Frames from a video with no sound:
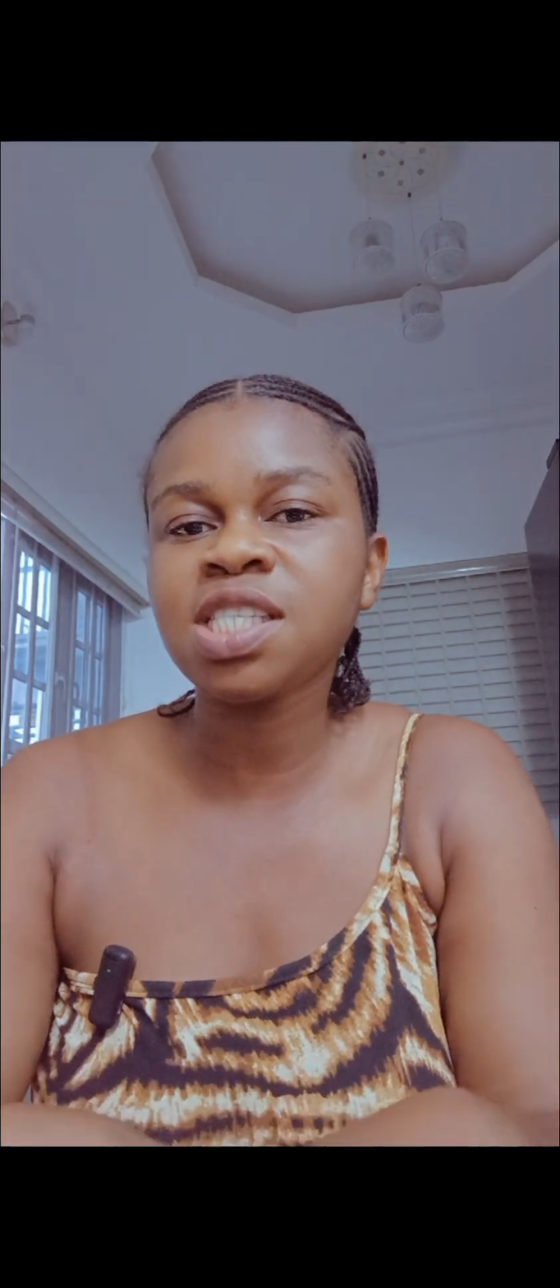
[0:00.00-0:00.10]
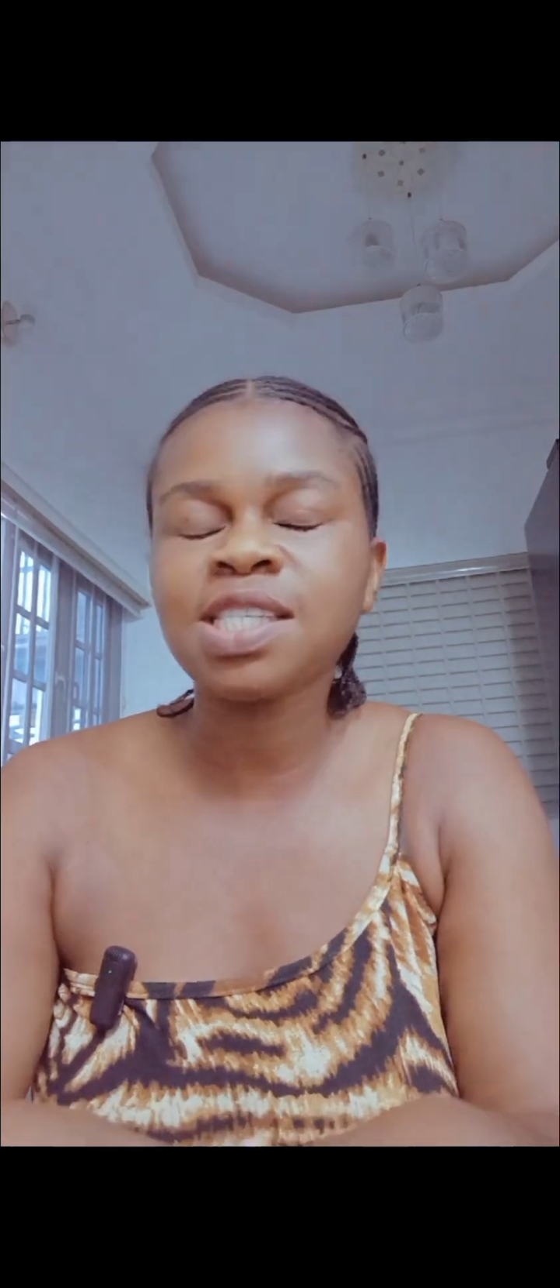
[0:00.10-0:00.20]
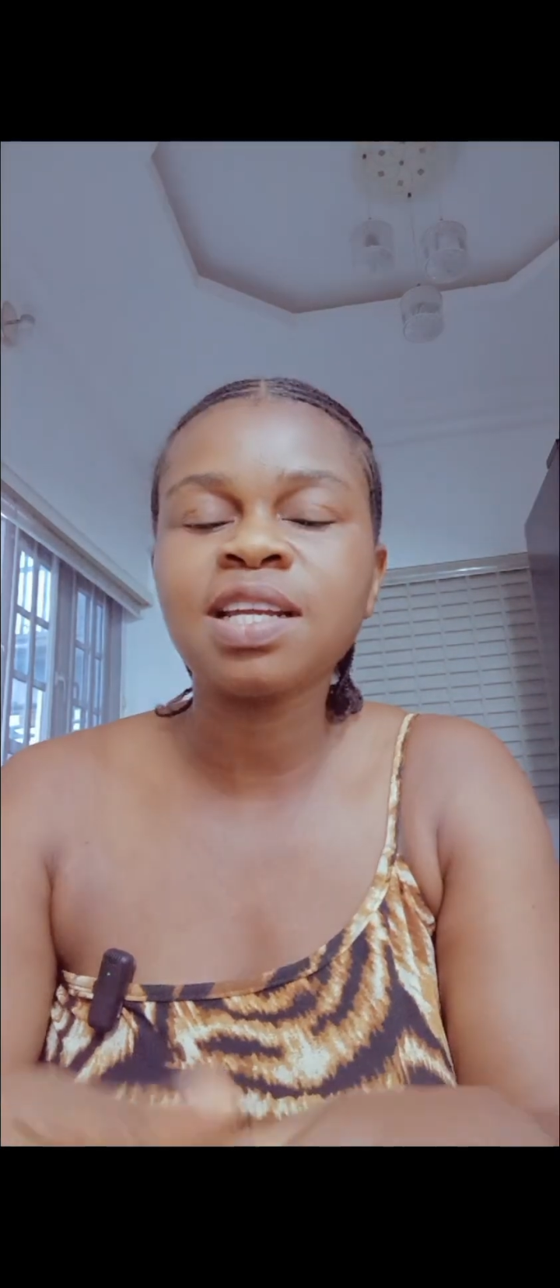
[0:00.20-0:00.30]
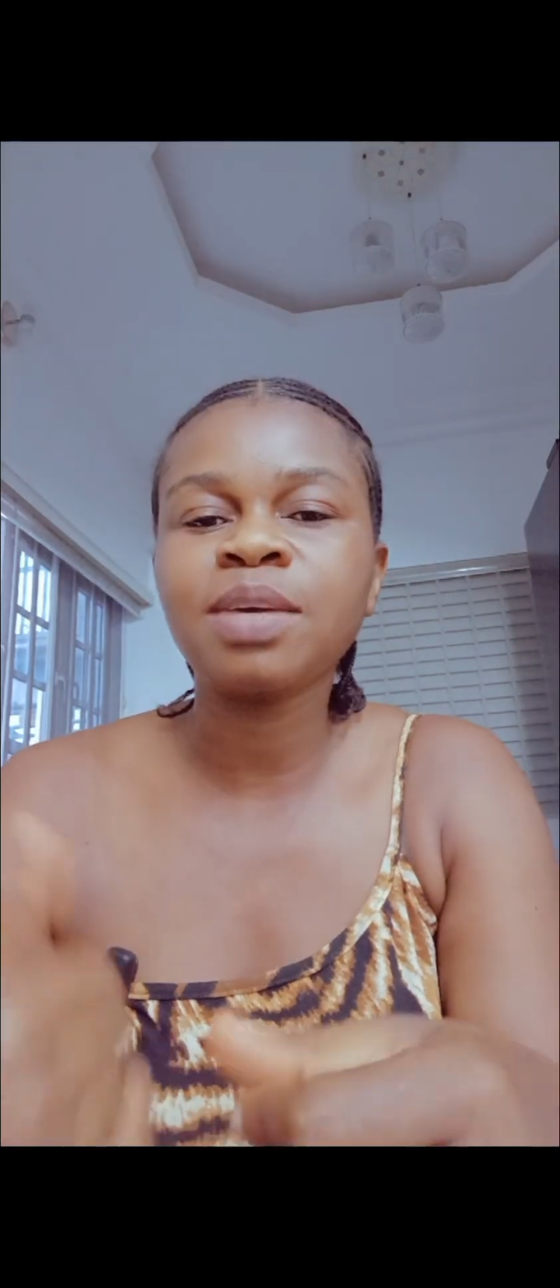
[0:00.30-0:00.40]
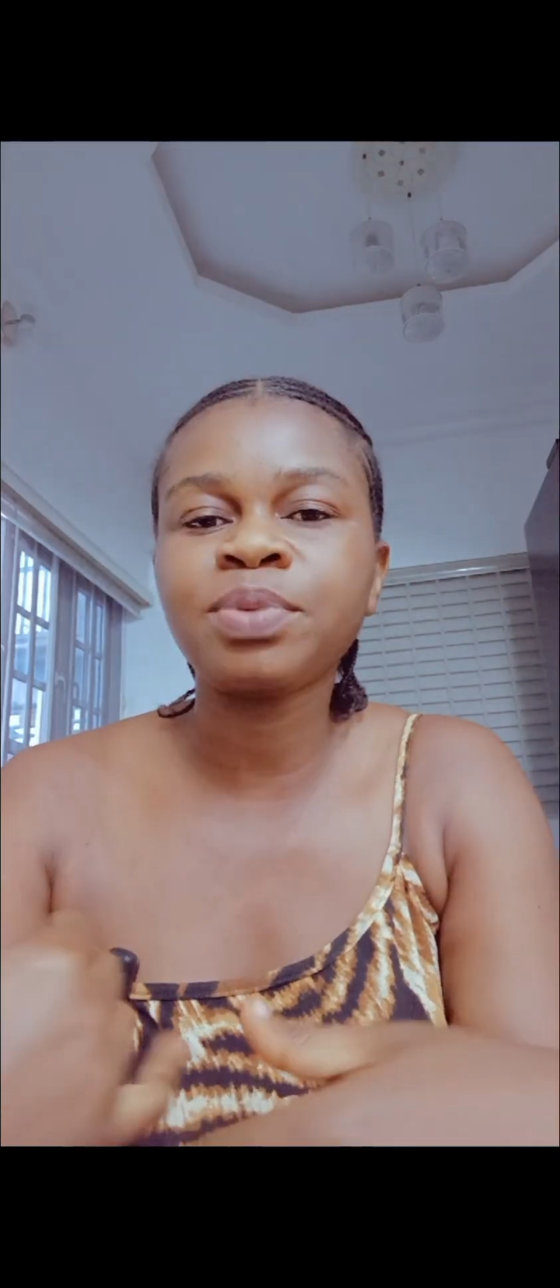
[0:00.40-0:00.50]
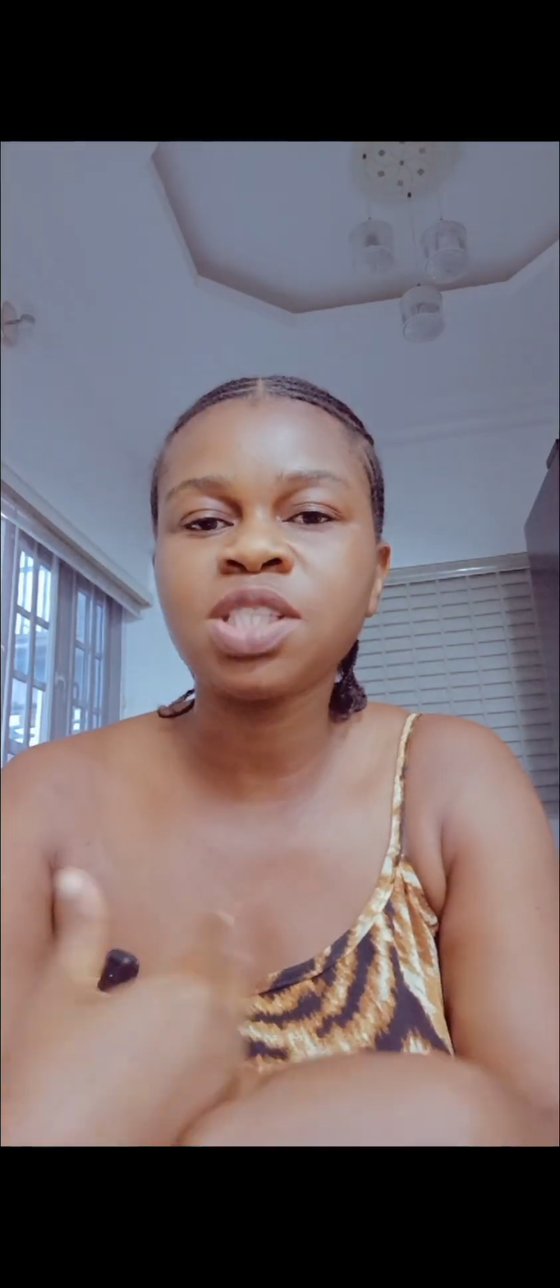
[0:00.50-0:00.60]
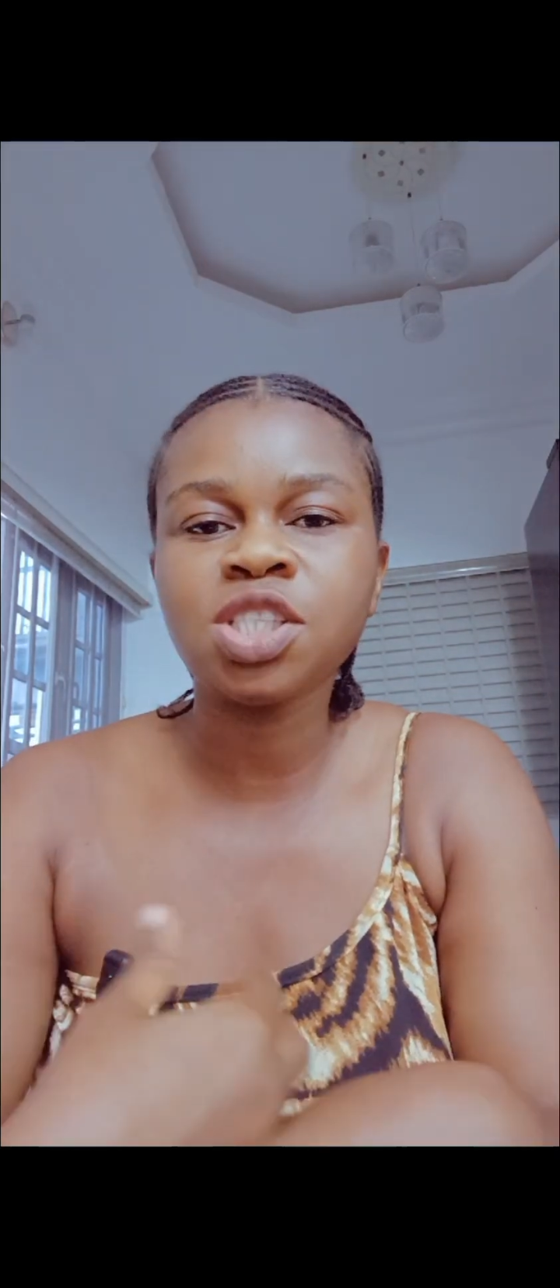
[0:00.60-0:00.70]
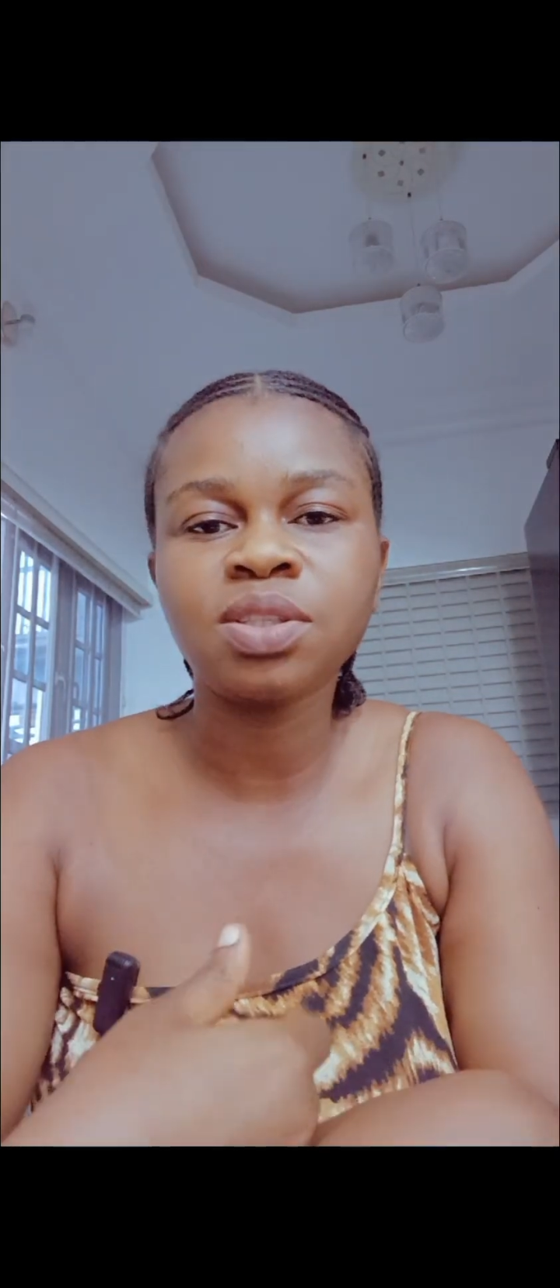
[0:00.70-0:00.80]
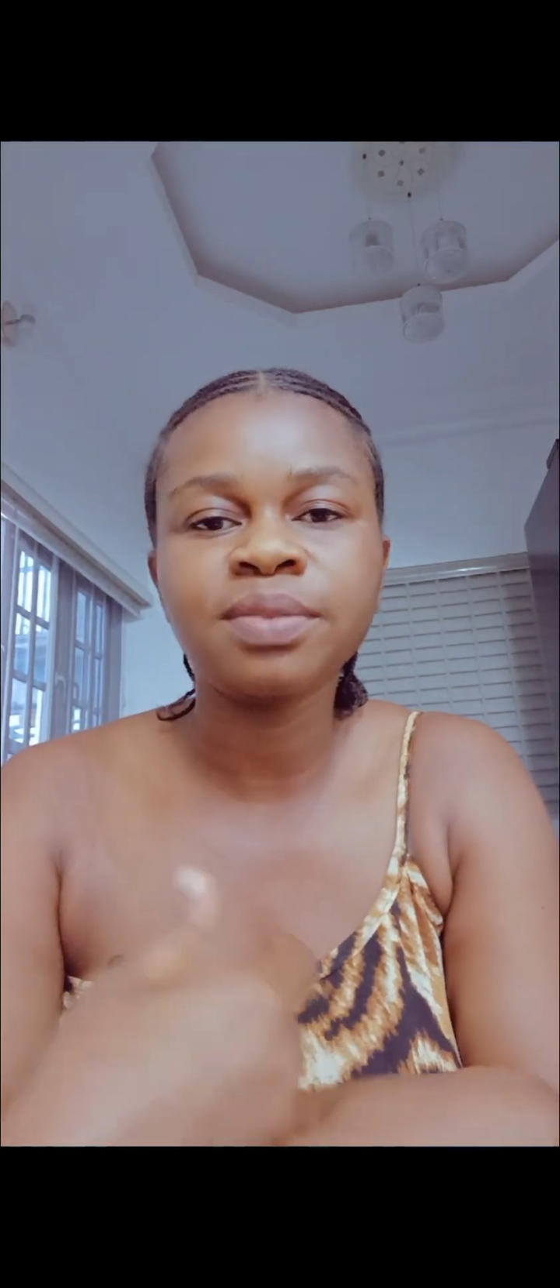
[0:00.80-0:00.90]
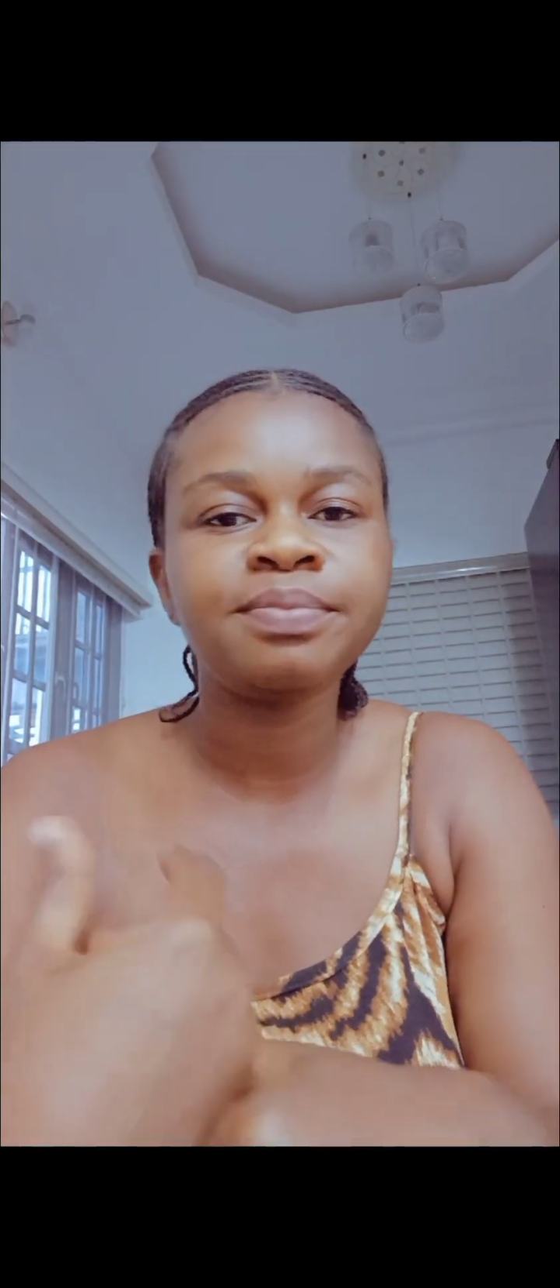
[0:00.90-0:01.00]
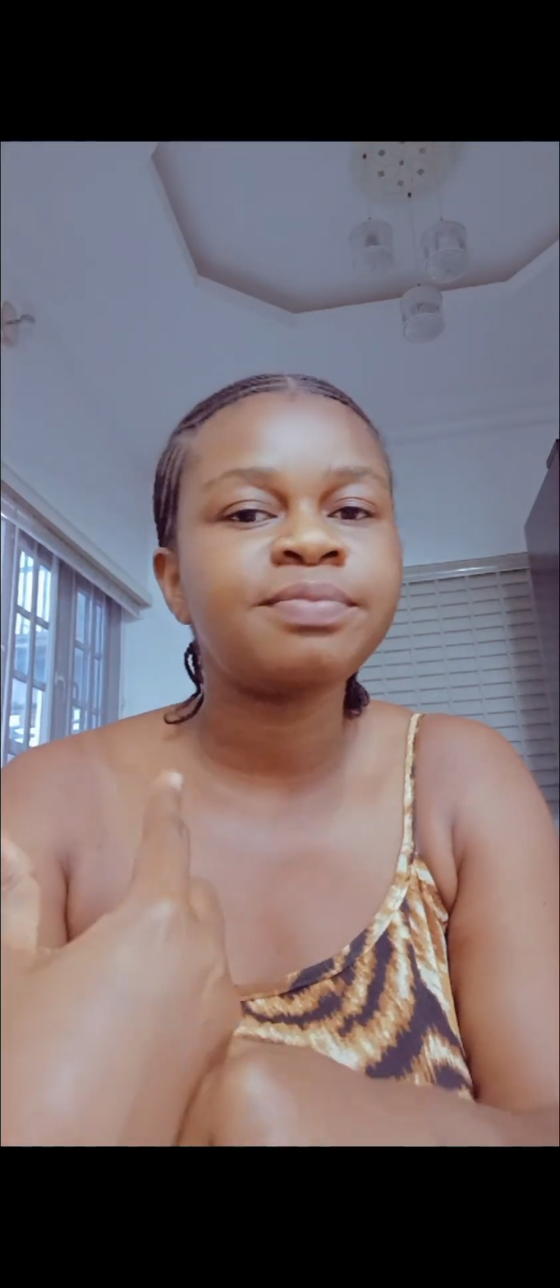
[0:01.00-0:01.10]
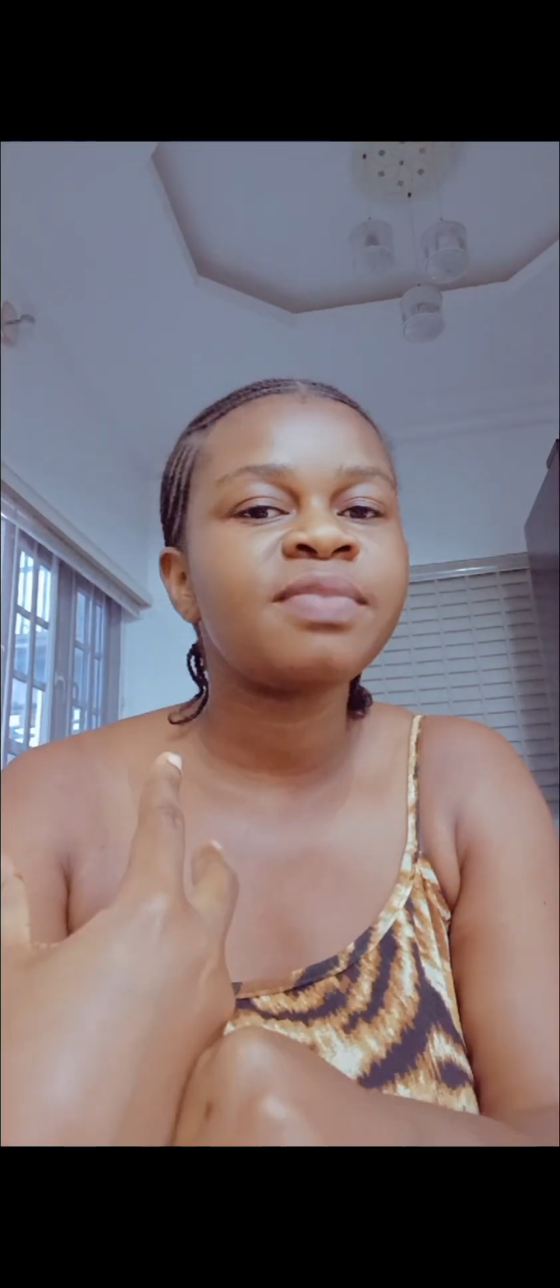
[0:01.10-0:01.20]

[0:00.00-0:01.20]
China importation.